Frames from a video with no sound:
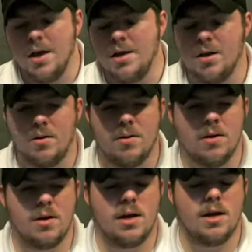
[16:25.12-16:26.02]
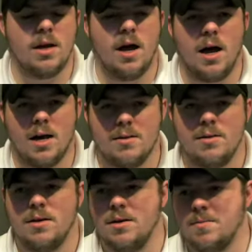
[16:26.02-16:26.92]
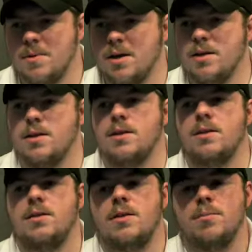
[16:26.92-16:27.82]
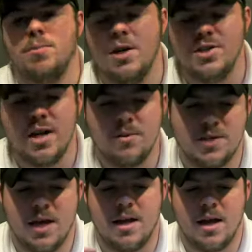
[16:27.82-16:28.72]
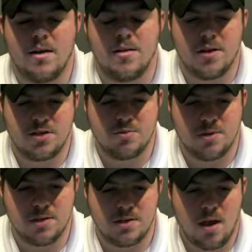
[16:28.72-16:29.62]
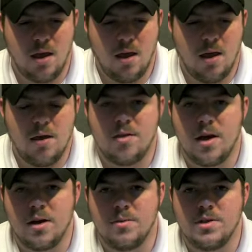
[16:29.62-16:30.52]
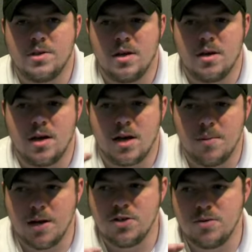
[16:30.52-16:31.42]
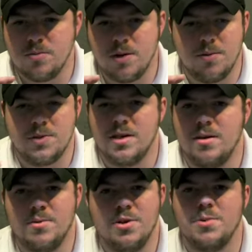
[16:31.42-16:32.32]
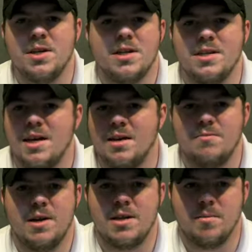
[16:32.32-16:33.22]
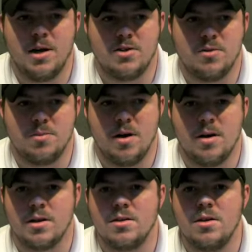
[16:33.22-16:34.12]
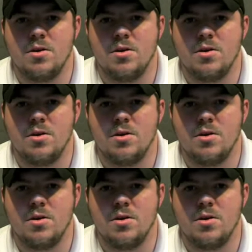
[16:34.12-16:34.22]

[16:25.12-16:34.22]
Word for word: You know, I, the impression I was getting out of this was that it was uh, a Camacho. It was it was almost like a second-rate Camacho product.